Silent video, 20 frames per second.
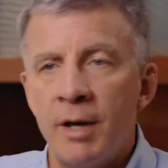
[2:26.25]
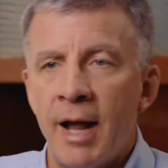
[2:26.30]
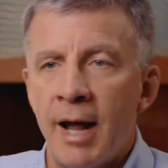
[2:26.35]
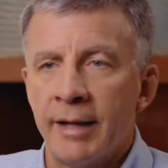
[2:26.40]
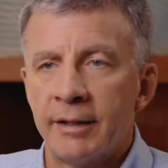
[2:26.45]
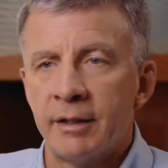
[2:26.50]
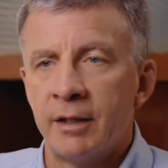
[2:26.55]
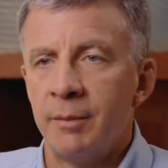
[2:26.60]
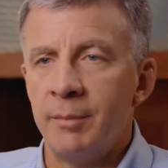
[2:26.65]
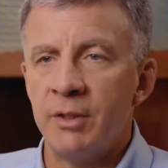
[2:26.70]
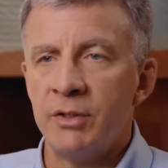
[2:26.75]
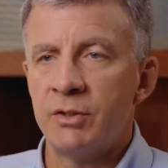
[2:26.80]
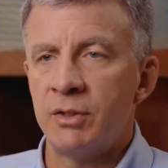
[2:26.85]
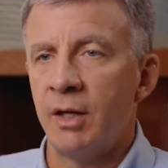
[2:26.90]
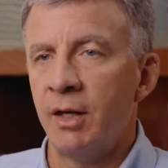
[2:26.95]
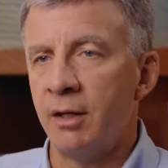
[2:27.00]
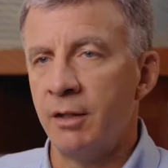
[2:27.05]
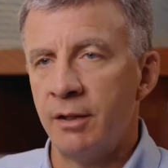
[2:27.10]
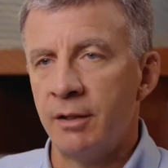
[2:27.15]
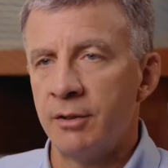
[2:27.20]
not going to be
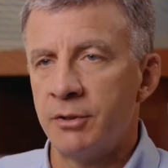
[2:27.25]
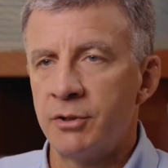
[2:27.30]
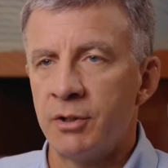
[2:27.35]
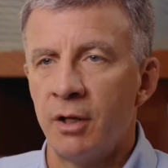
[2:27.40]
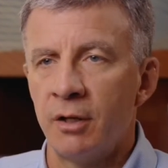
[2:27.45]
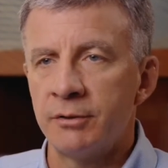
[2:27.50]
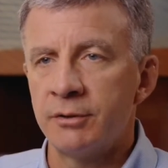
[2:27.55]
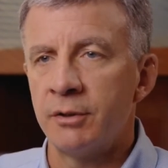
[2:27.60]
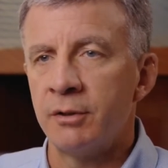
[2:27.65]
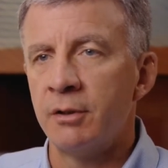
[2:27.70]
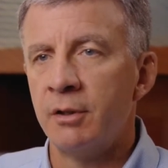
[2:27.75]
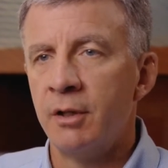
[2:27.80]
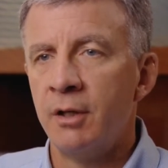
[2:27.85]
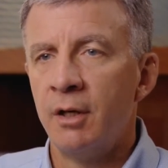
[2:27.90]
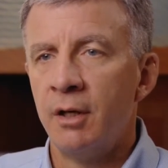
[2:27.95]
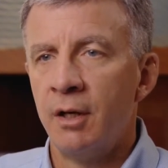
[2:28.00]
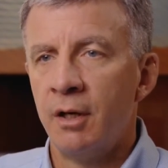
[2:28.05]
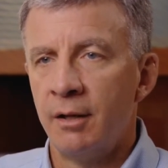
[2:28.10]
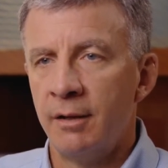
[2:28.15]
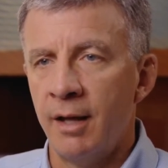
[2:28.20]
staying in a shelter
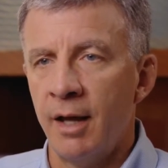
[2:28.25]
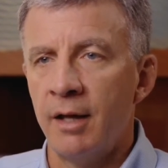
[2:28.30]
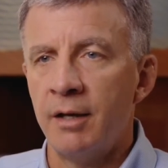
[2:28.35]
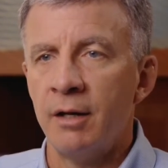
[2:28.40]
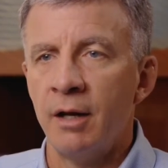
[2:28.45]
that